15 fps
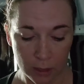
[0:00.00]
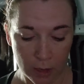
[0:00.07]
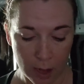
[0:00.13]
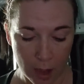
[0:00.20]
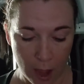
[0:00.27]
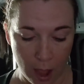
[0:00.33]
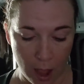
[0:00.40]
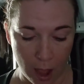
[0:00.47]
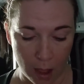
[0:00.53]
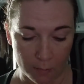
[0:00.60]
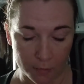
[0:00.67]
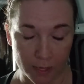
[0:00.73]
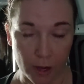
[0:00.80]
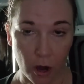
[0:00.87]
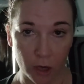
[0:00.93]

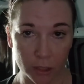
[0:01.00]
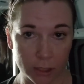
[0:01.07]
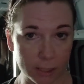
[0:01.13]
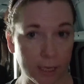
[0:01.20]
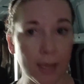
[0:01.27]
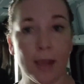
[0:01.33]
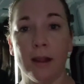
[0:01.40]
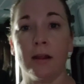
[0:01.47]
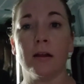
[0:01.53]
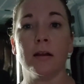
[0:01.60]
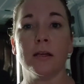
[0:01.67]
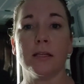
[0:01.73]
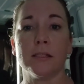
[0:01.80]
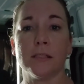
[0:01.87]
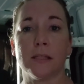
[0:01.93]
The Arctic Air
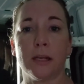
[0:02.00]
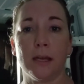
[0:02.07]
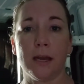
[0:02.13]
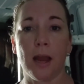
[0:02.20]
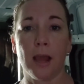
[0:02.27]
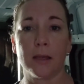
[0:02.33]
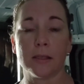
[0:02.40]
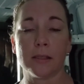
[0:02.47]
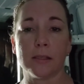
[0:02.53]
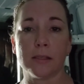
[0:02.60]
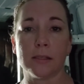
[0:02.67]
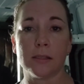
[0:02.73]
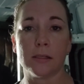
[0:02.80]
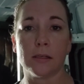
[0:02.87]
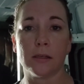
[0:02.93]
is the
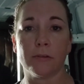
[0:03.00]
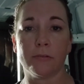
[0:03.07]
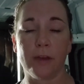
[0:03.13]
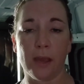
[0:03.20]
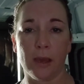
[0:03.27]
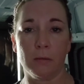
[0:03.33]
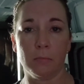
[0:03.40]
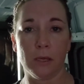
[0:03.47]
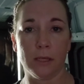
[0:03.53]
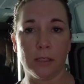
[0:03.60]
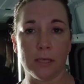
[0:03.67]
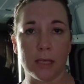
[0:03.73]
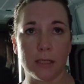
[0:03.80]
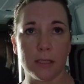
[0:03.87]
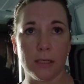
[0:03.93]
next fan being
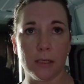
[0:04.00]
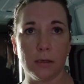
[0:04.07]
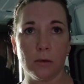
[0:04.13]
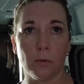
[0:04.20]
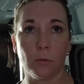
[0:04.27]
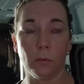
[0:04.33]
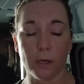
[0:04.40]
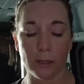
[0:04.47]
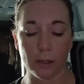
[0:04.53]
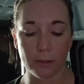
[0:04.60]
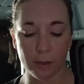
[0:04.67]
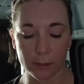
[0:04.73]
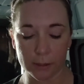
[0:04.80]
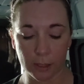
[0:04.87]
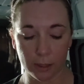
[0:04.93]
tested. One of the
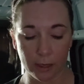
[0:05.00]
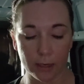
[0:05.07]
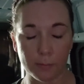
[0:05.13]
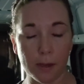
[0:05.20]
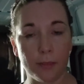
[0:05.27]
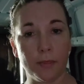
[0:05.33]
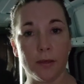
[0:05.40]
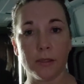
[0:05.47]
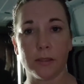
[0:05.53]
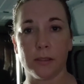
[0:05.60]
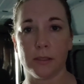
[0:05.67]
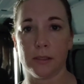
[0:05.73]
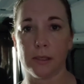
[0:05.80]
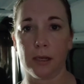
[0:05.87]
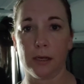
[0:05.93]
things I like about this
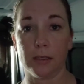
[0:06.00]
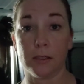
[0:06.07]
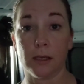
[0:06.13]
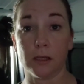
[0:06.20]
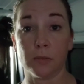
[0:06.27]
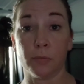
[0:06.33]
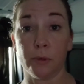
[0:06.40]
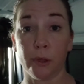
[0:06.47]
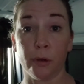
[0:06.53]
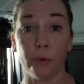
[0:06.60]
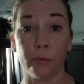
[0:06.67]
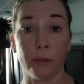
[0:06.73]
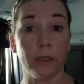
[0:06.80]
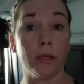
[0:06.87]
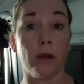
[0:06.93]
is that it does
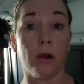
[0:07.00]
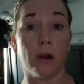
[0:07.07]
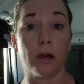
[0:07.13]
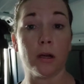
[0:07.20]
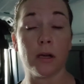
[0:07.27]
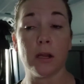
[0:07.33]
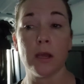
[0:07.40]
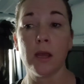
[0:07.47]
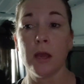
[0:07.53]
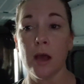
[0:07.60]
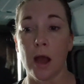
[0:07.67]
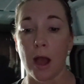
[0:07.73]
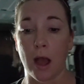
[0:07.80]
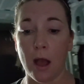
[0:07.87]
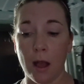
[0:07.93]
blow really hard
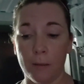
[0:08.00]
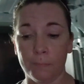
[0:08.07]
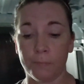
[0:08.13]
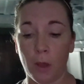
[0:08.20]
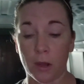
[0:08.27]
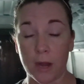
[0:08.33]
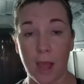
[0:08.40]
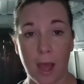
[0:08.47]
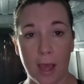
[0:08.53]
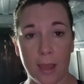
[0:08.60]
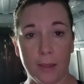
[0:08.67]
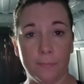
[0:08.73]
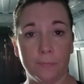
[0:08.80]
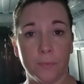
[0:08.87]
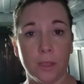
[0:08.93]
on
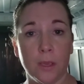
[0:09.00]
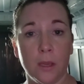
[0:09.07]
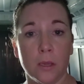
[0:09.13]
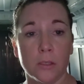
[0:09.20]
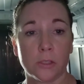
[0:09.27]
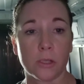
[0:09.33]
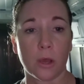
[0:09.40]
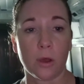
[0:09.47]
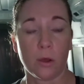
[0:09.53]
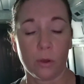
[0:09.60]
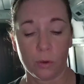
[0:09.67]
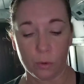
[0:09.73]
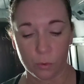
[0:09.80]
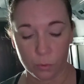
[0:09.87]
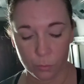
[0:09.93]
high,
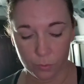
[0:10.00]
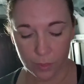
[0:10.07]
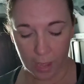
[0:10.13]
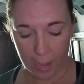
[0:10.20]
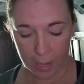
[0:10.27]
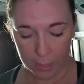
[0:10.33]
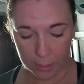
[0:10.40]
so that